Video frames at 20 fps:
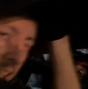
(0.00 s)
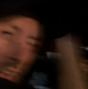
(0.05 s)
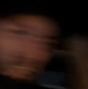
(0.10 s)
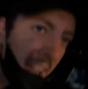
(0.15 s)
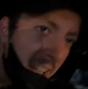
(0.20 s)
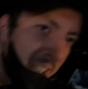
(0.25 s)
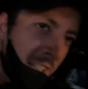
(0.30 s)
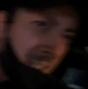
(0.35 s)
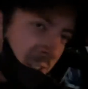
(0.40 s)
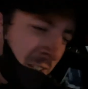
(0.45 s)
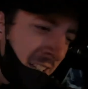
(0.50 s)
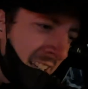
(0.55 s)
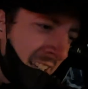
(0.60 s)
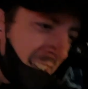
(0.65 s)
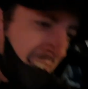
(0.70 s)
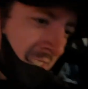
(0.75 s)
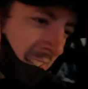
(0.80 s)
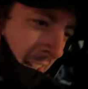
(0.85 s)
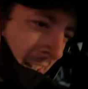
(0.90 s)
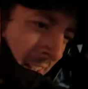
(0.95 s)
I agreed
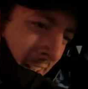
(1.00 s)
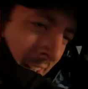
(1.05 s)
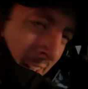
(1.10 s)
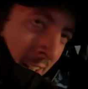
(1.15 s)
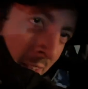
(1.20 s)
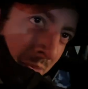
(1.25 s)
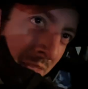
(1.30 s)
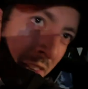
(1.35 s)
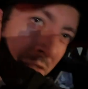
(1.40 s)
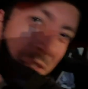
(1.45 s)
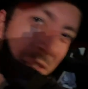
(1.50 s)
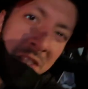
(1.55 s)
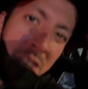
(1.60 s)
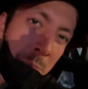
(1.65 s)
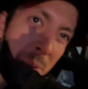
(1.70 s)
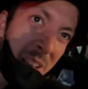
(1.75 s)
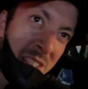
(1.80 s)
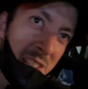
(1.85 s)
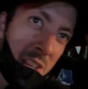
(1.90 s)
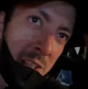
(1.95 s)
uh, 50
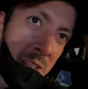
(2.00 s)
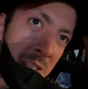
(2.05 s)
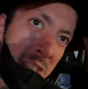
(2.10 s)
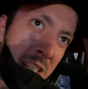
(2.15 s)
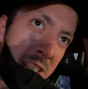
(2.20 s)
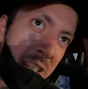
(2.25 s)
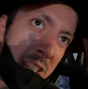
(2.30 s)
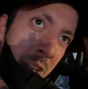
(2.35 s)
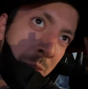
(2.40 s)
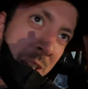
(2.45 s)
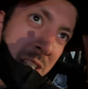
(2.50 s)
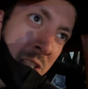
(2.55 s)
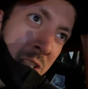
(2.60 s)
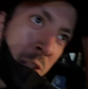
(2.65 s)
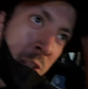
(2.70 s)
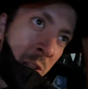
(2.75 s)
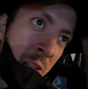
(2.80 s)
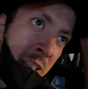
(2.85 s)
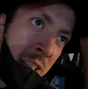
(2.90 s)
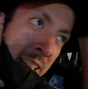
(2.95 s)
pesos to take me
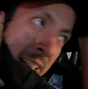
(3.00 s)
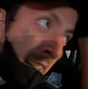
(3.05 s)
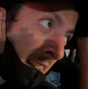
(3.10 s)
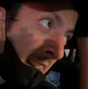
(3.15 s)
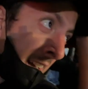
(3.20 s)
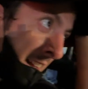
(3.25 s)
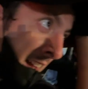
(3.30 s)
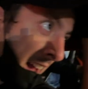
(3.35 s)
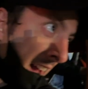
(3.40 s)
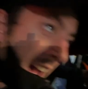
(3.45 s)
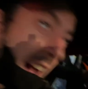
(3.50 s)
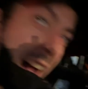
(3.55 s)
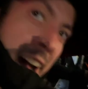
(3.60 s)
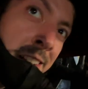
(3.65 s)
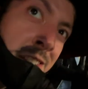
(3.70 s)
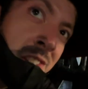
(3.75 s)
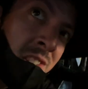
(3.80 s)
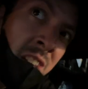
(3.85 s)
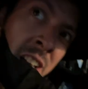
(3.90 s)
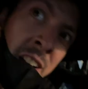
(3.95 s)
to the
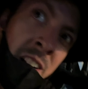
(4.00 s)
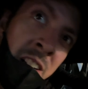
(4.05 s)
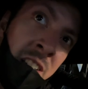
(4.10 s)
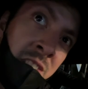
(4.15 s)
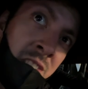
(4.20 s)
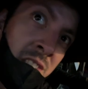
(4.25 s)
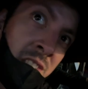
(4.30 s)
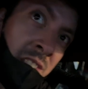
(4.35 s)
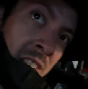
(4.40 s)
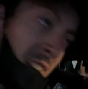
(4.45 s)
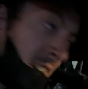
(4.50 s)
outskirts